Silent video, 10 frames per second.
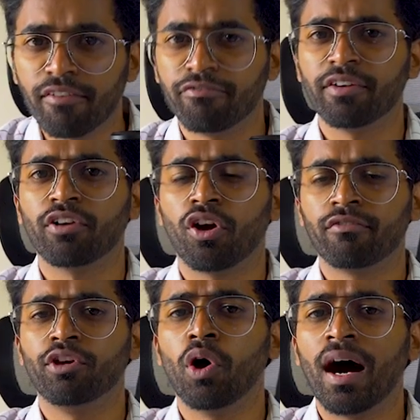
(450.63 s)
Every one
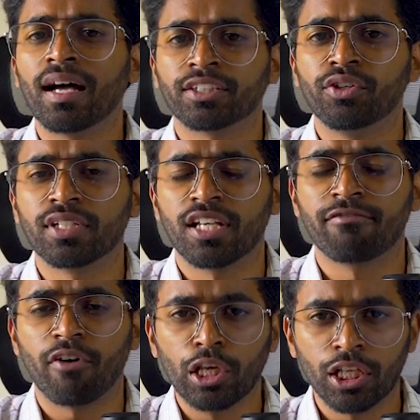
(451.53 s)
of you, ask
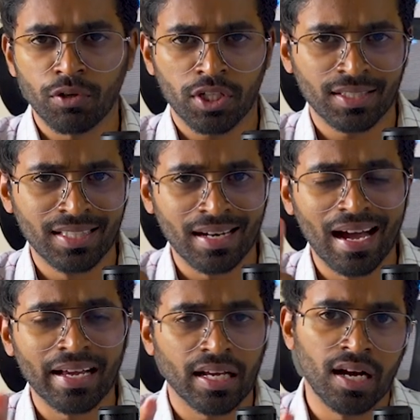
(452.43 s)
yourself all the questions
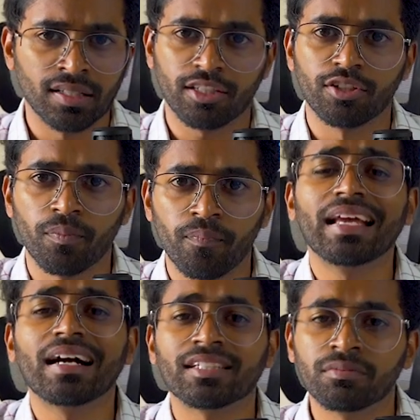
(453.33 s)
that I asked you.
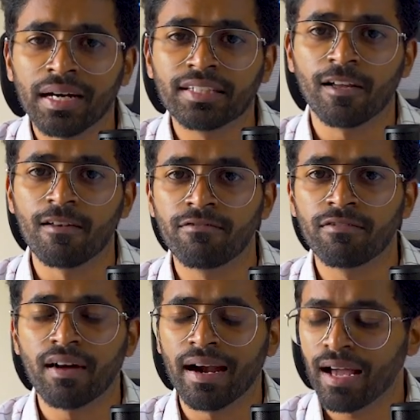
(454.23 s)
I ask myself,
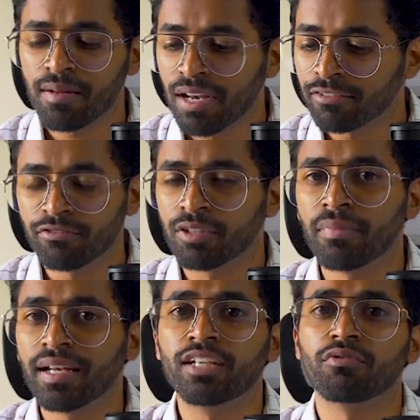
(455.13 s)
and I'm left
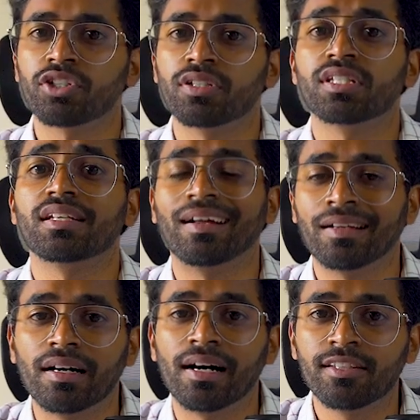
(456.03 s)
with many questions
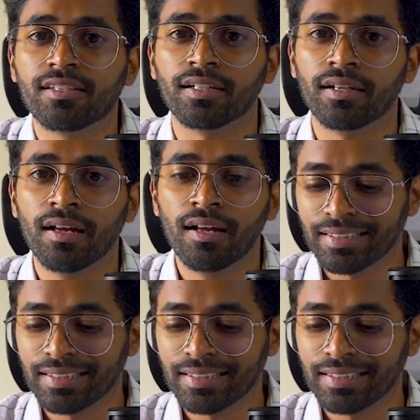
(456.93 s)
unanswered.